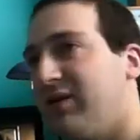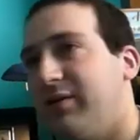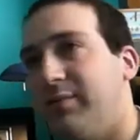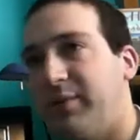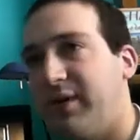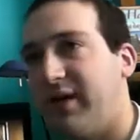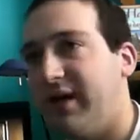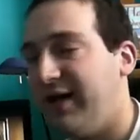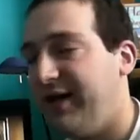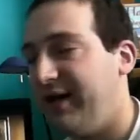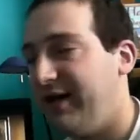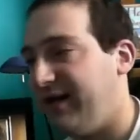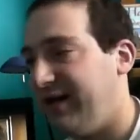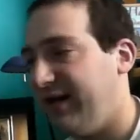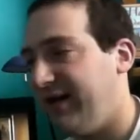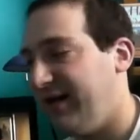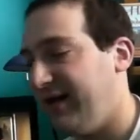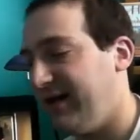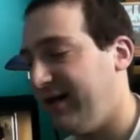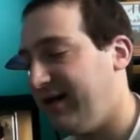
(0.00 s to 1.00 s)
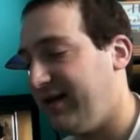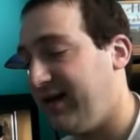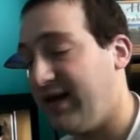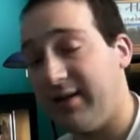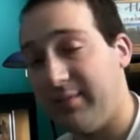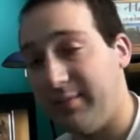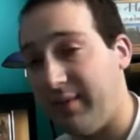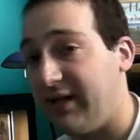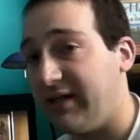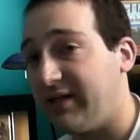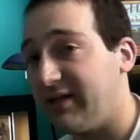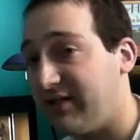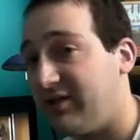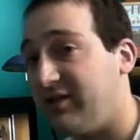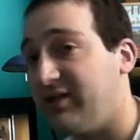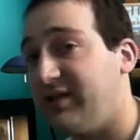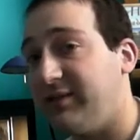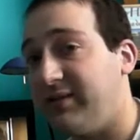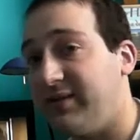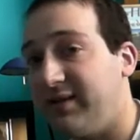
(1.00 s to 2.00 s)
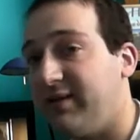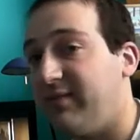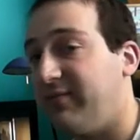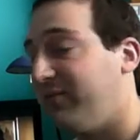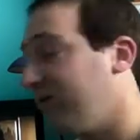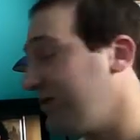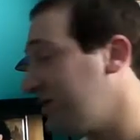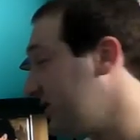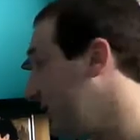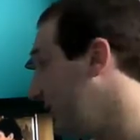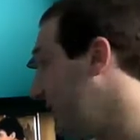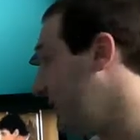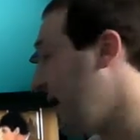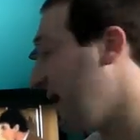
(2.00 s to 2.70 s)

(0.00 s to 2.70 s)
played in the animated series. He did the voice of the